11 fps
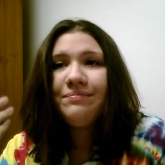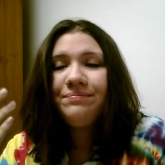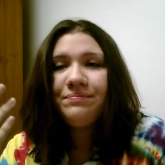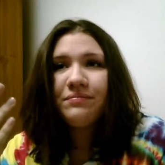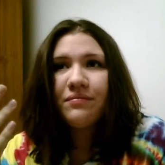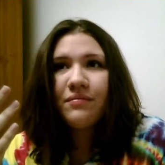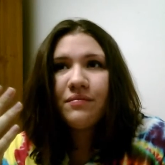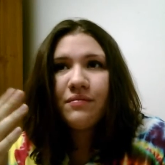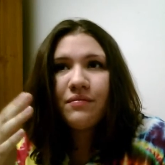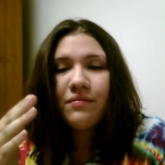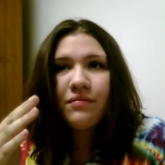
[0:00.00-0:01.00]

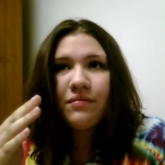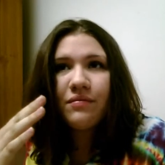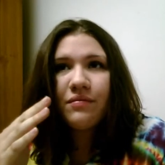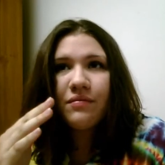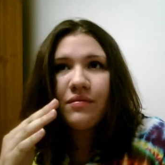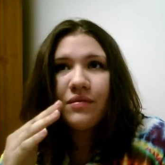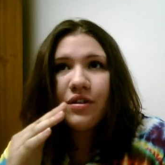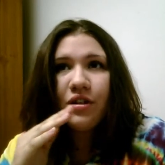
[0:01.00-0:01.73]
No one is speaking in this clip.